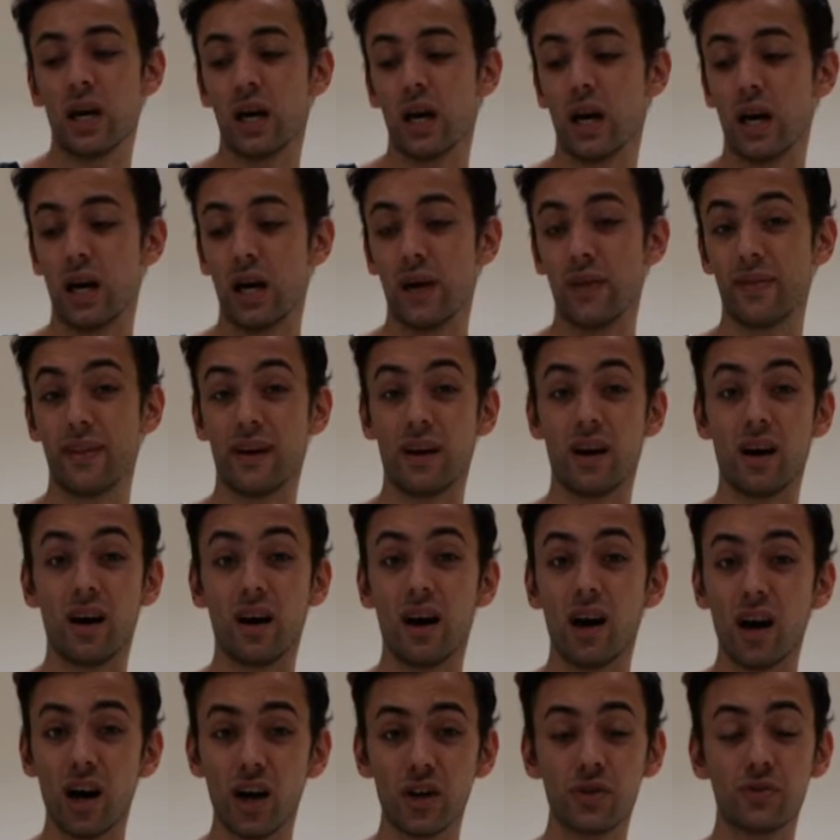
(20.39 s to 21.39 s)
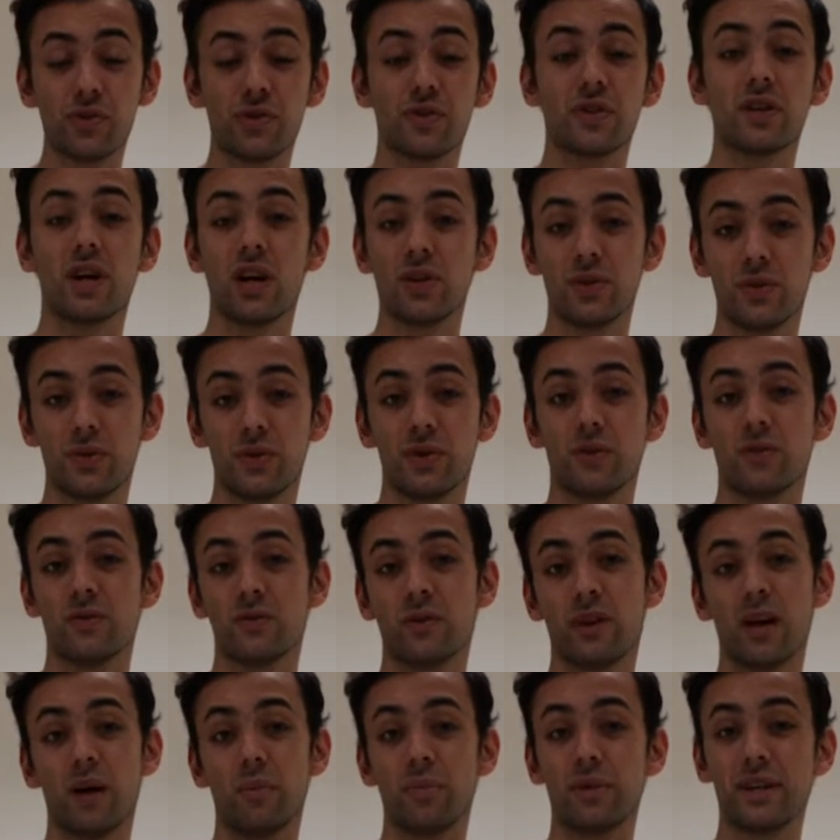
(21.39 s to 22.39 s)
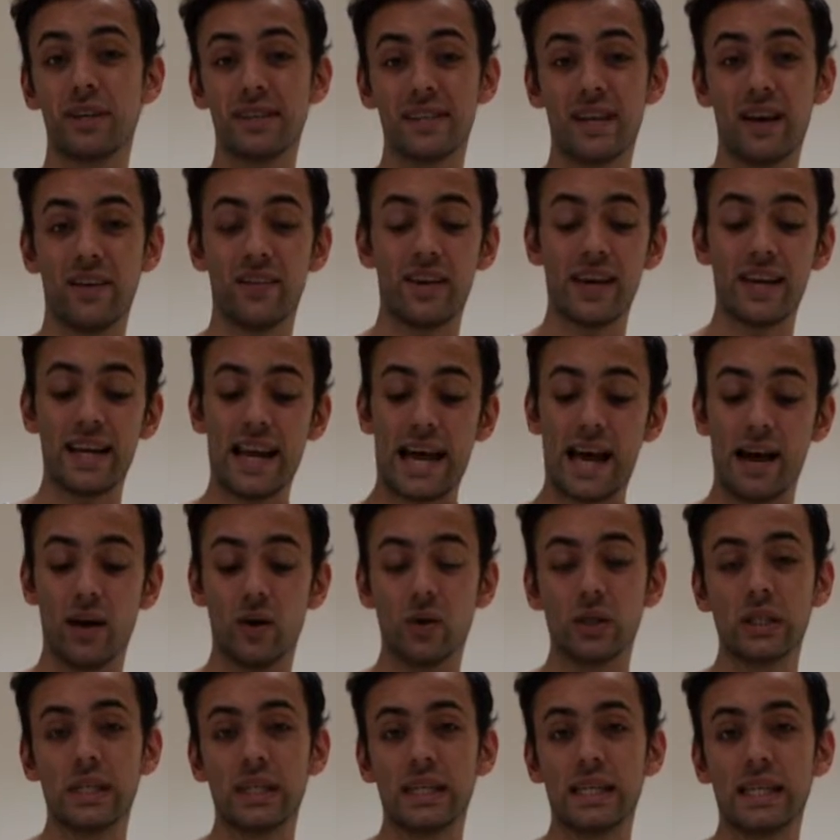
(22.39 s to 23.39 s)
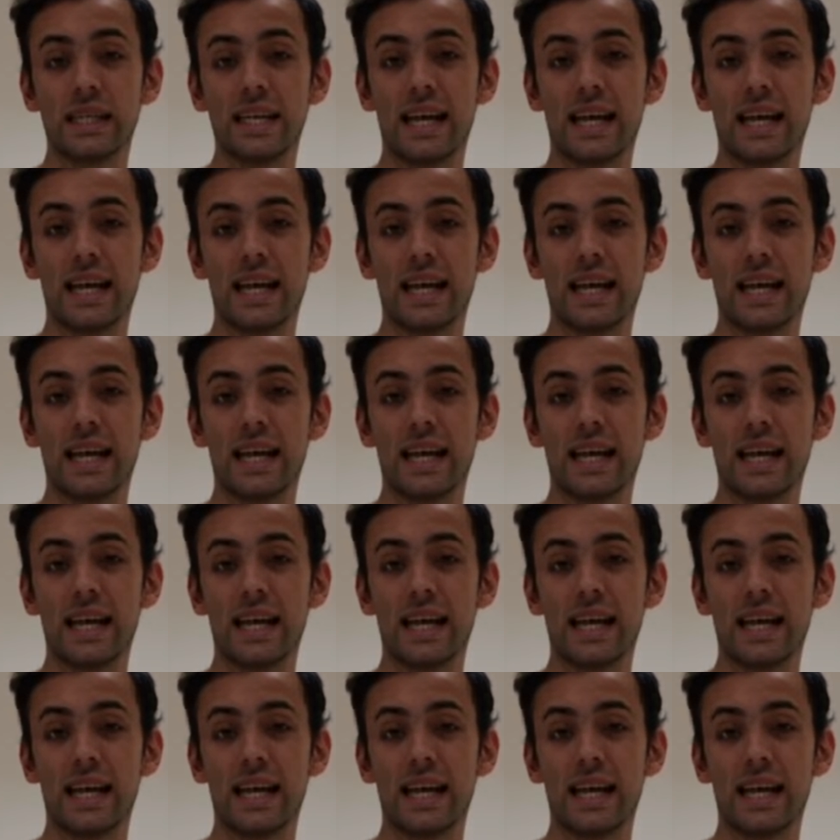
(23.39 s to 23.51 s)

There are hundreds and hundreds of companies out there now,